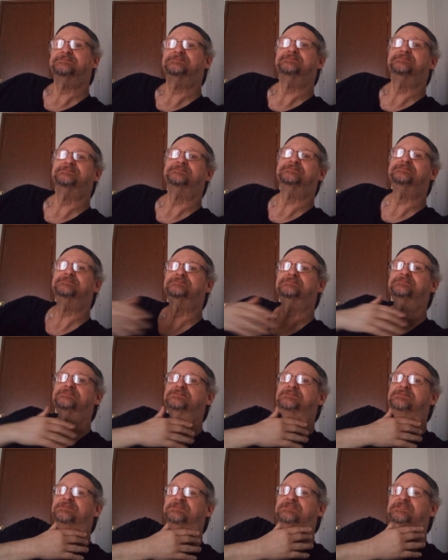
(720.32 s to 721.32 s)
Definitely
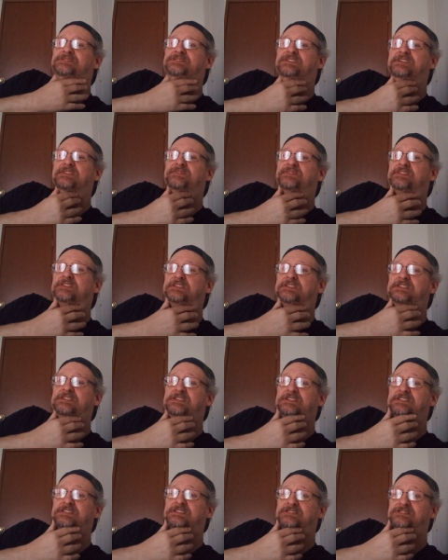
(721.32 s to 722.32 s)
need to
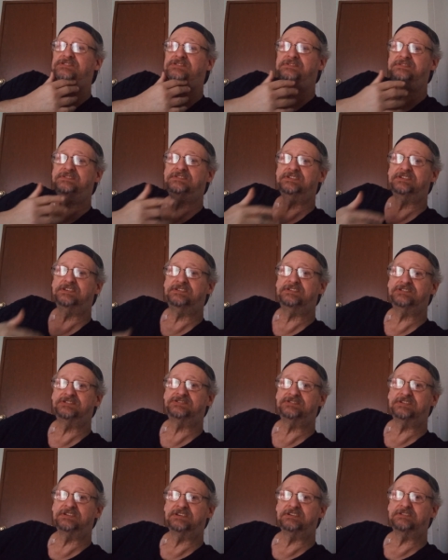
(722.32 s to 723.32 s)
shave, but I don't
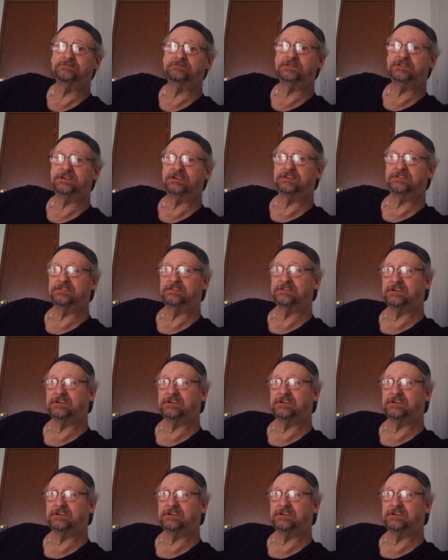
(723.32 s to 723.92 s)
have the energy.